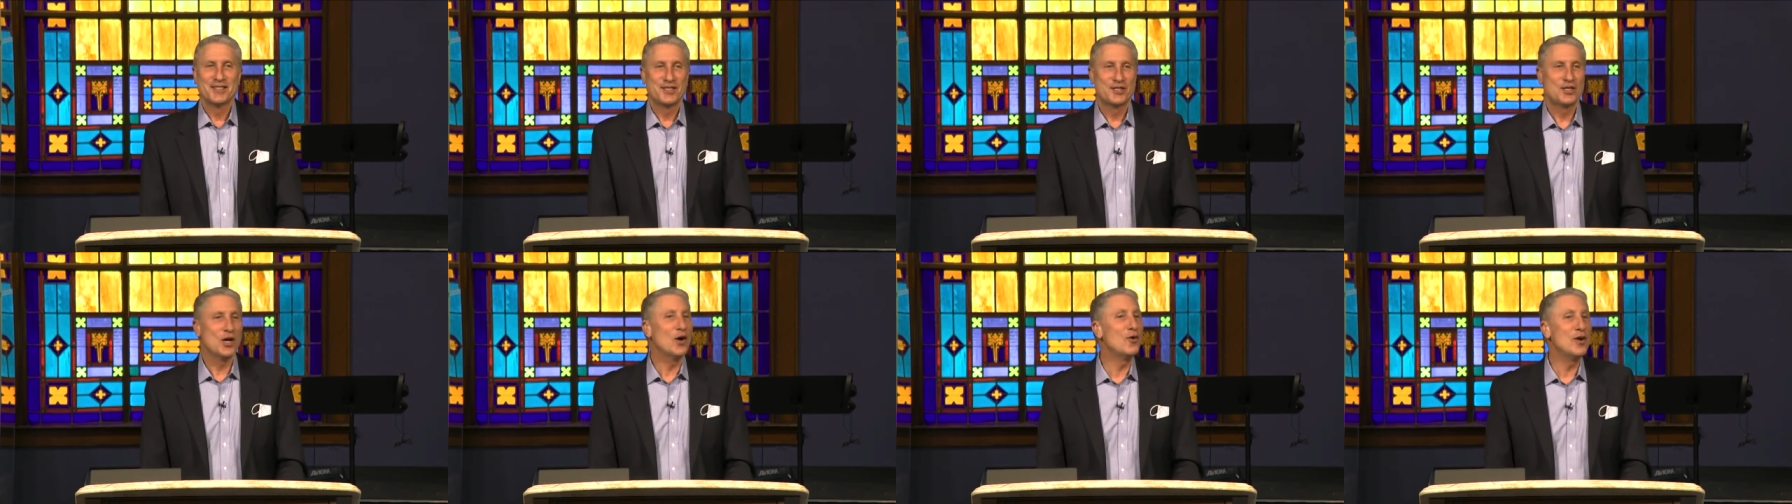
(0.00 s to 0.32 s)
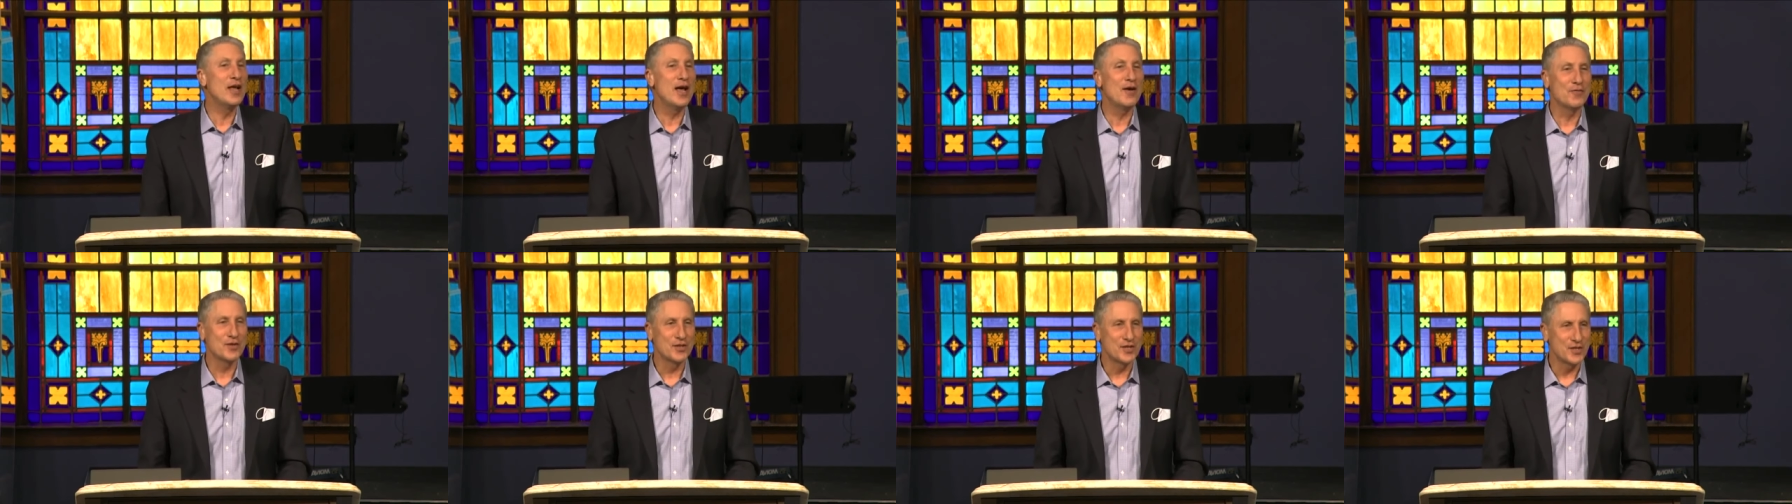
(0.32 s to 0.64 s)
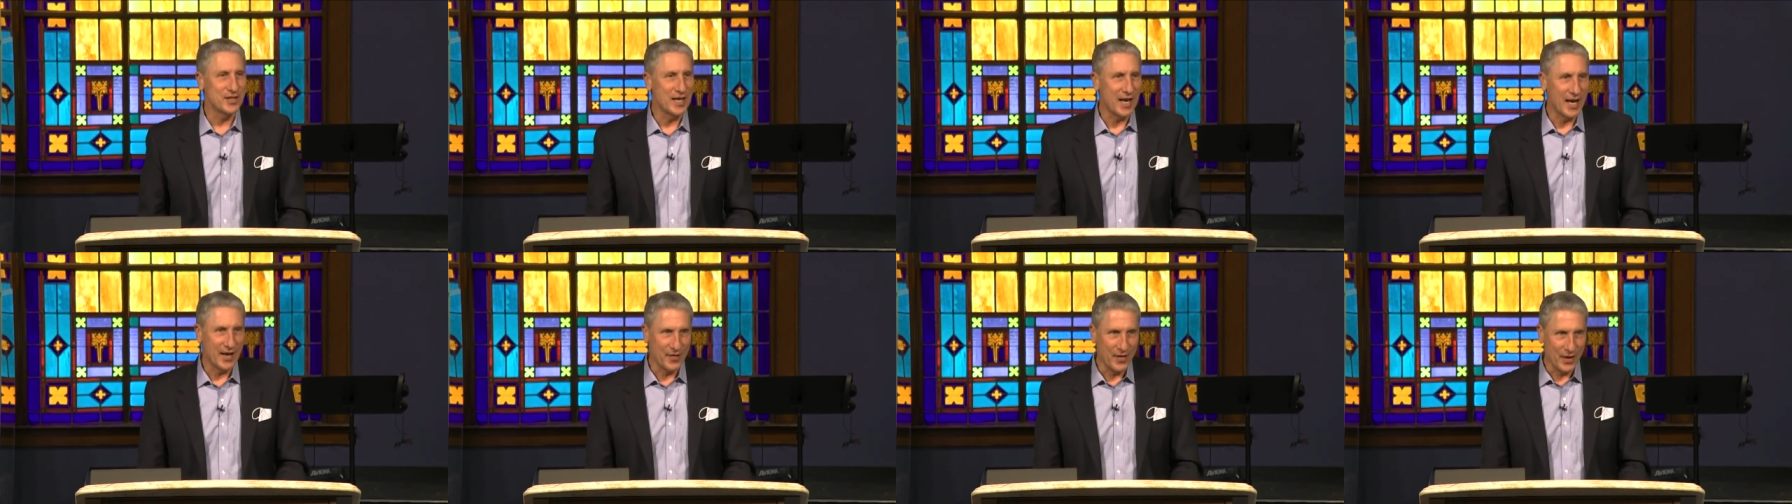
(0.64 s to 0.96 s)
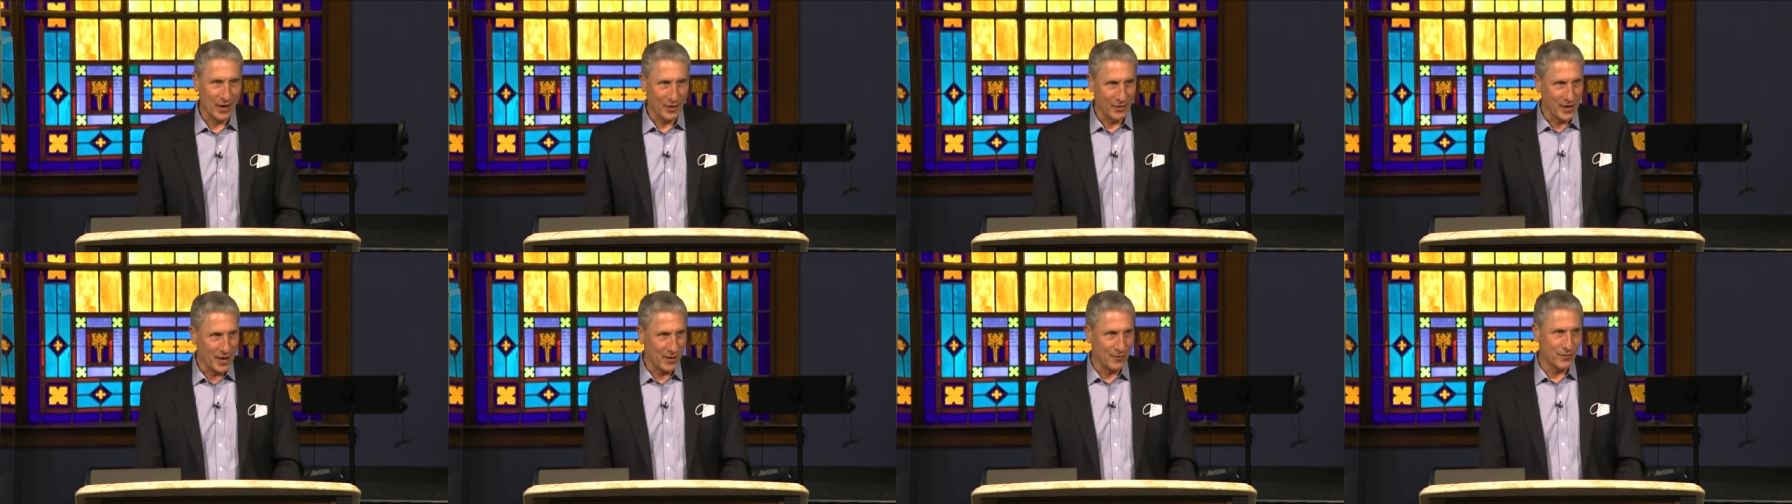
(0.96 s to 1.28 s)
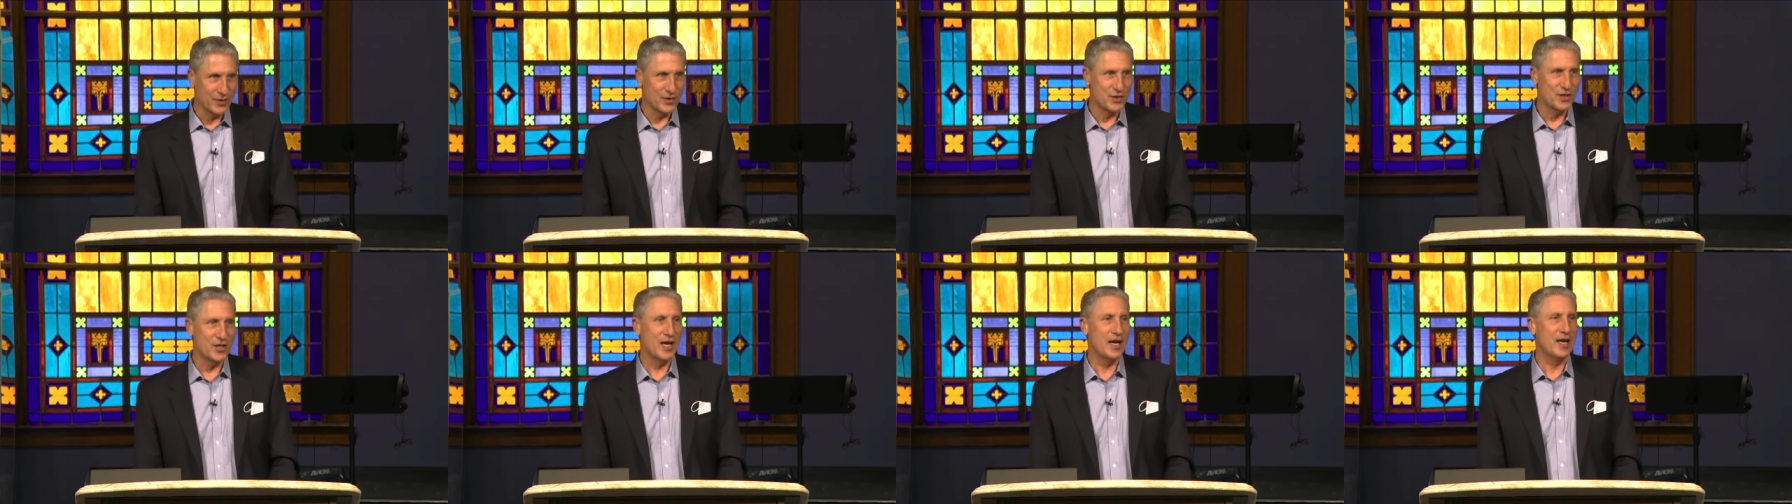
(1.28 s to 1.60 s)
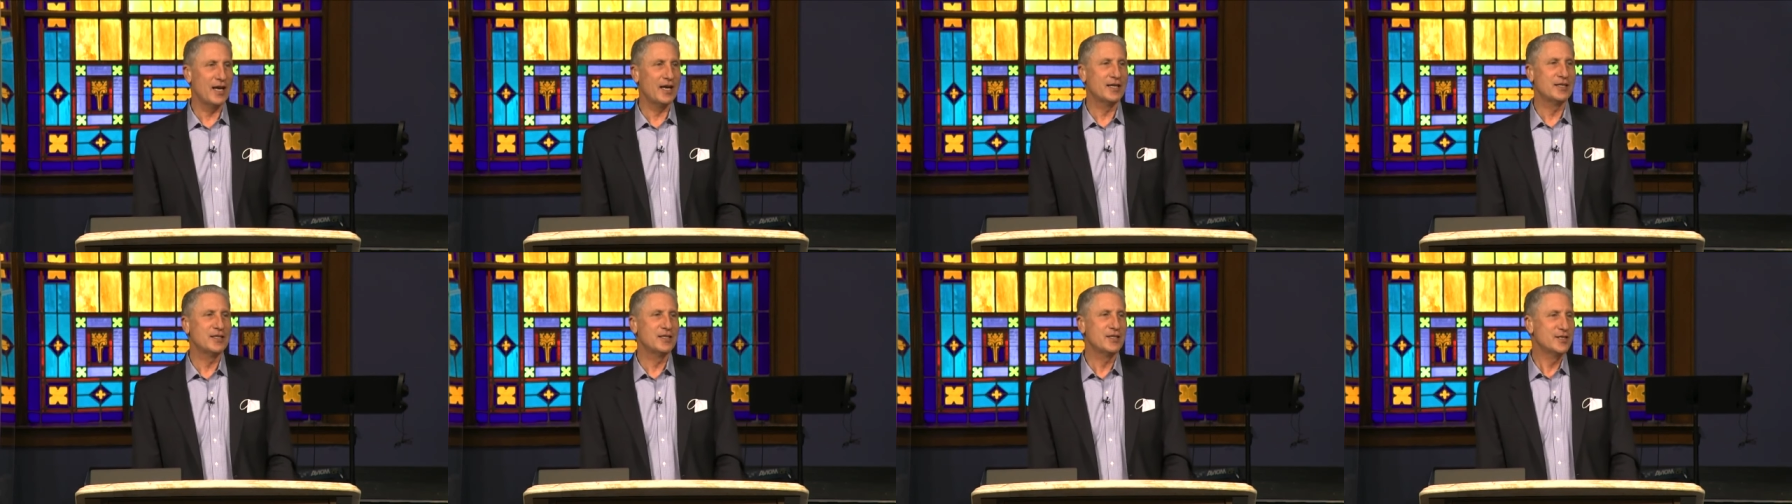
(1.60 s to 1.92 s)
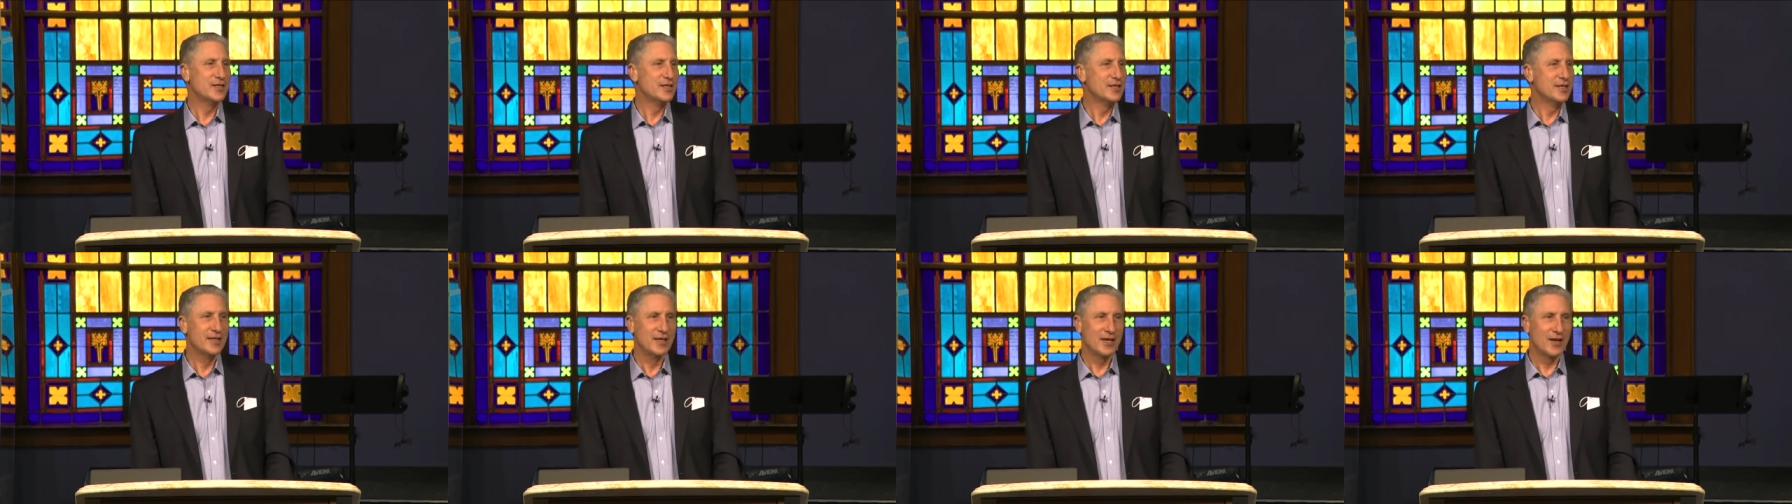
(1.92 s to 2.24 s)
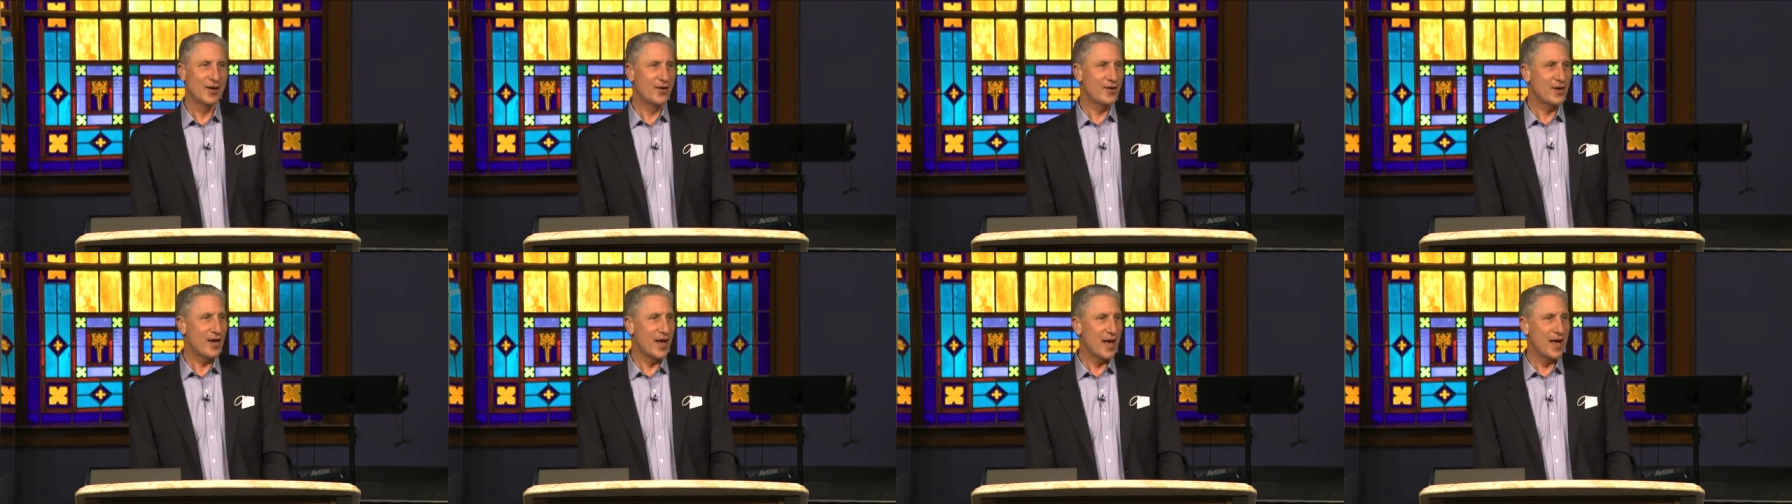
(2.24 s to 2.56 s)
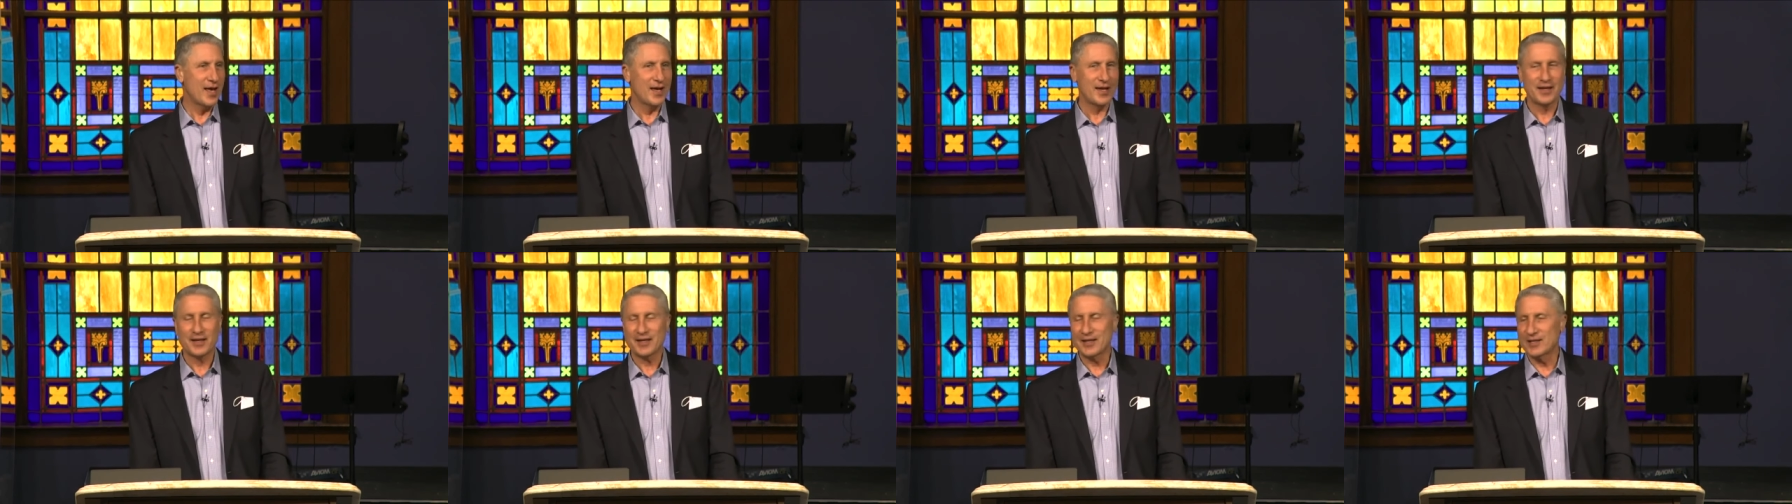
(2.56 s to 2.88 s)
Don't ever say they'll never change, okay?